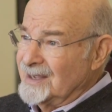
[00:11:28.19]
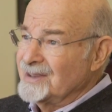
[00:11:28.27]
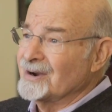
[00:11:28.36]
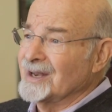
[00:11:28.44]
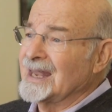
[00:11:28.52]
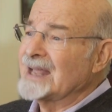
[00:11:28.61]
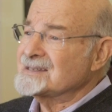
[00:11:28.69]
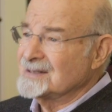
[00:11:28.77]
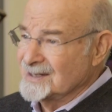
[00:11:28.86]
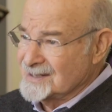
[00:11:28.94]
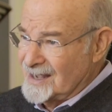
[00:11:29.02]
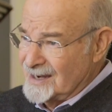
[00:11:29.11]
There are lots
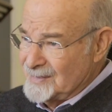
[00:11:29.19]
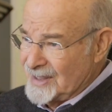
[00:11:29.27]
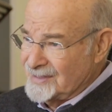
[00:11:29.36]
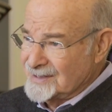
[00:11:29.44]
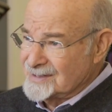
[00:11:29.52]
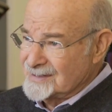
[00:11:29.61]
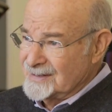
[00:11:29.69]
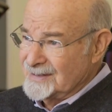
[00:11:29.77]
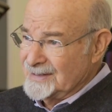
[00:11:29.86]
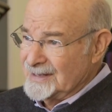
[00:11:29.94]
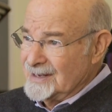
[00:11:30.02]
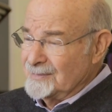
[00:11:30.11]
of design methods,
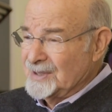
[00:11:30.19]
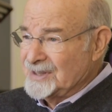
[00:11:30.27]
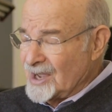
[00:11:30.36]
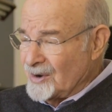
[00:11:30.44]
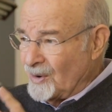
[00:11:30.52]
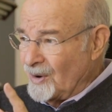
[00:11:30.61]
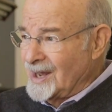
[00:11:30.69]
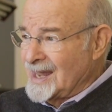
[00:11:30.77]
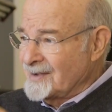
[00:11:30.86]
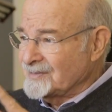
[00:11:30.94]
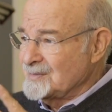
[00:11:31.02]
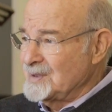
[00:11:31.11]
but they all
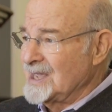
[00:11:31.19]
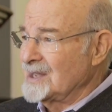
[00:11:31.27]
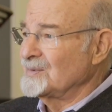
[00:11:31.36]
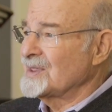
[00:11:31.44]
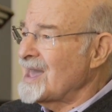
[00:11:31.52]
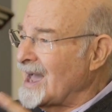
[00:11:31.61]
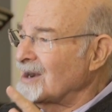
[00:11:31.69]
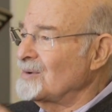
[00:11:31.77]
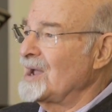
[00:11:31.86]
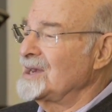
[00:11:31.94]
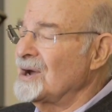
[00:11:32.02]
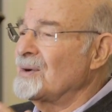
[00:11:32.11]
have to begin with, how
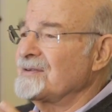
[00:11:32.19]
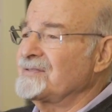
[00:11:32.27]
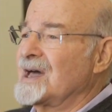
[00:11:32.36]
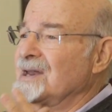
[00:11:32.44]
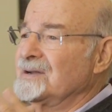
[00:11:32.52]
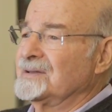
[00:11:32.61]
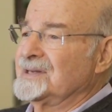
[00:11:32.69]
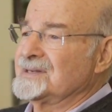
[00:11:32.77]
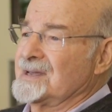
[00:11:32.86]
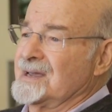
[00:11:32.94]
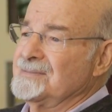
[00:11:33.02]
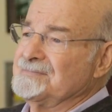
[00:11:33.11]
do I know I've got a good
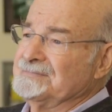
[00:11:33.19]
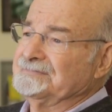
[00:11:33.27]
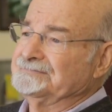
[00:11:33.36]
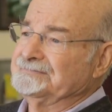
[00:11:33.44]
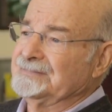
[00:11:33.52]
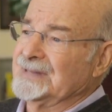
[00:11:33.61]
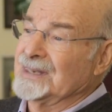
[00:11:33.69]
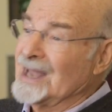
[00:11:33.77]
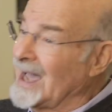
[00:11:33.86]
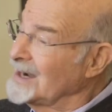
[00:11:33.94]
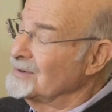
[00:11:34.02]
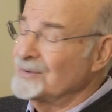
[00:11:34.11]
design?
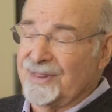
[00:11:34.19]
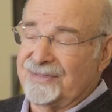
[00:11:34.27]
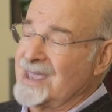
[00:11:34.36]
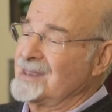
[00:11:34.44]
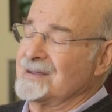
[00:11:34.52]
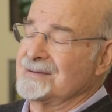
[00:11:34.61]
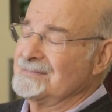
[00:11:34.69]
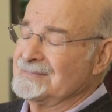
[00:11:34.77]
Not with data.